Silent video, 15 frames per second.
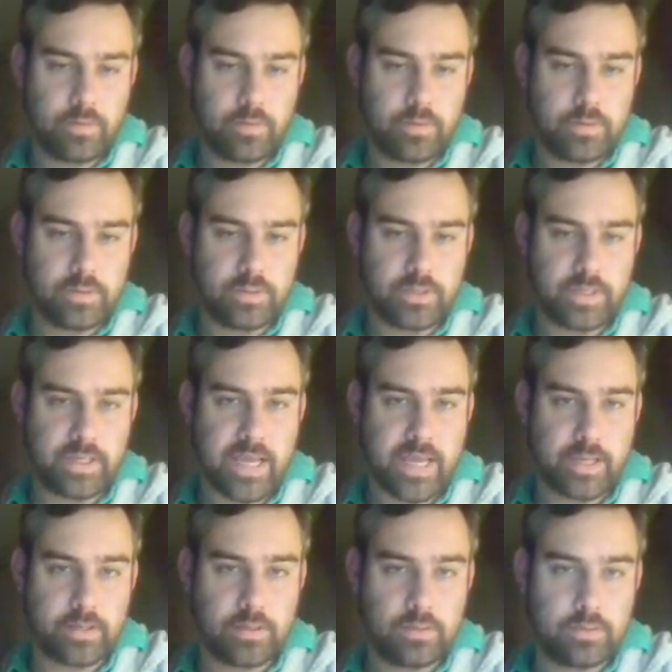since I
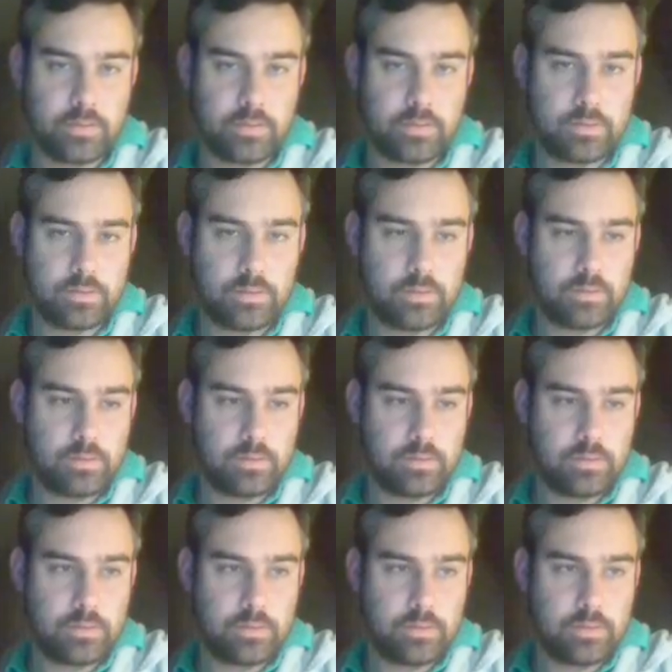can.
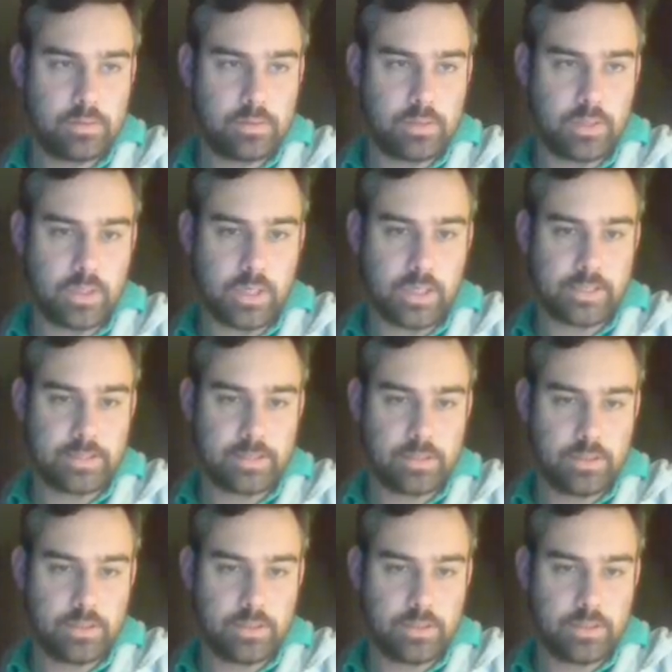Not.